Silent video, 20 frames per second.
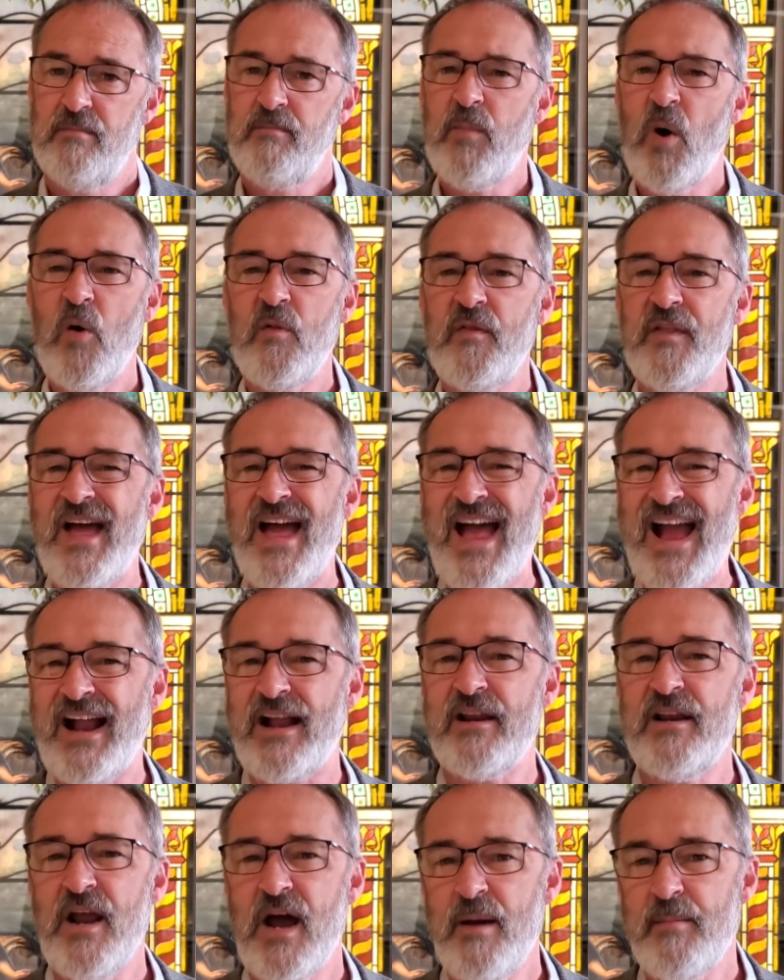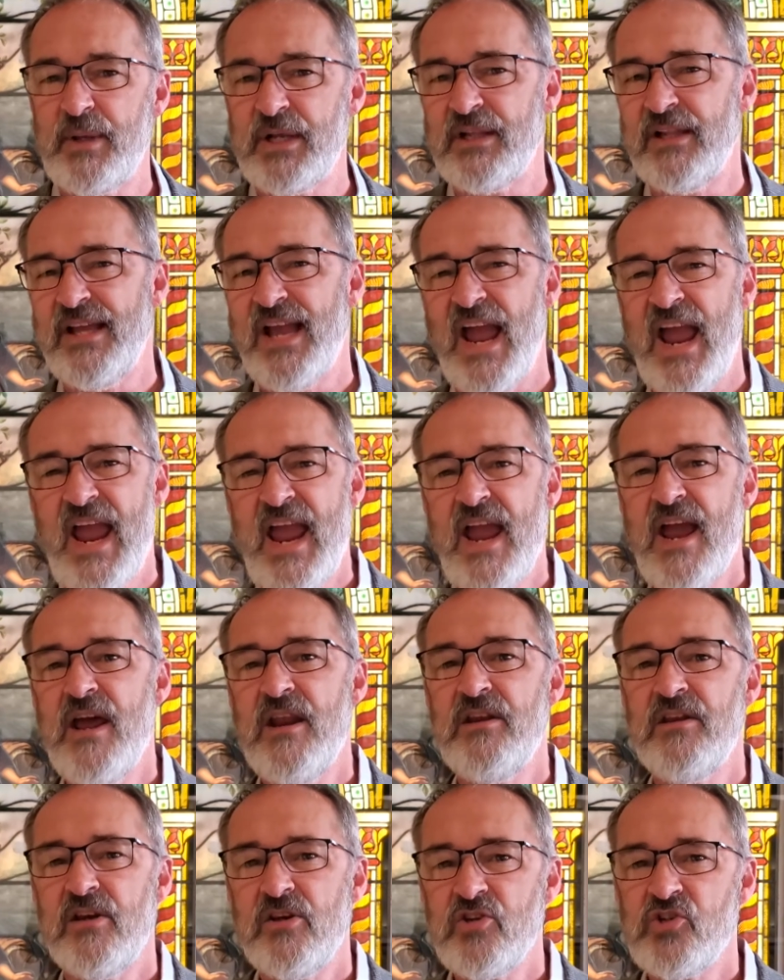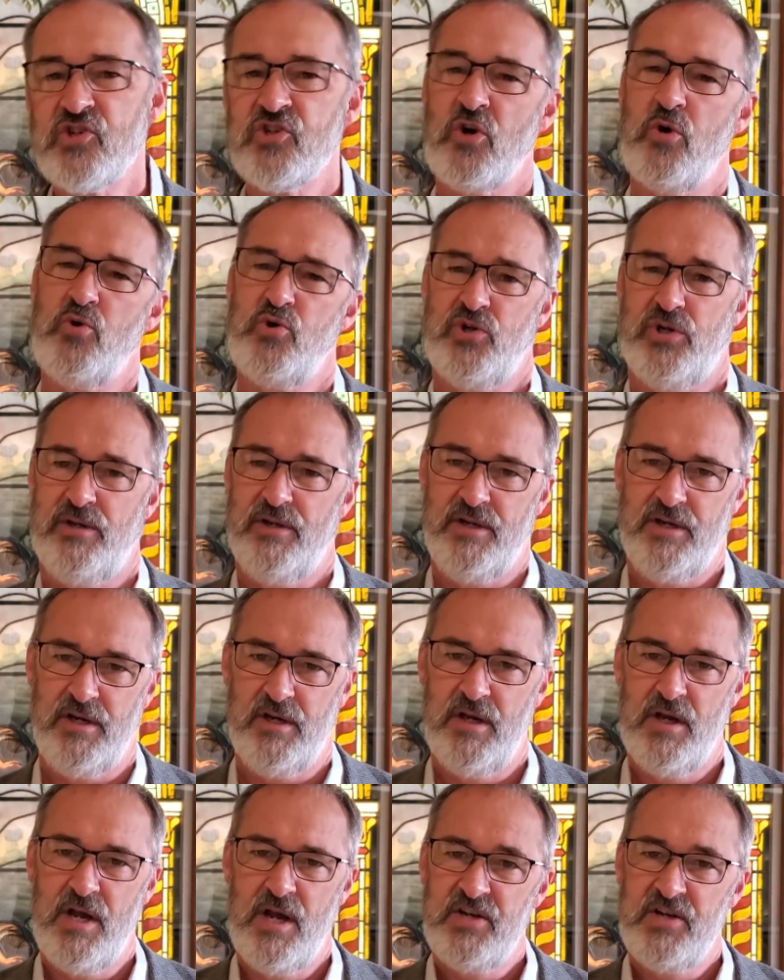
both economically and socially,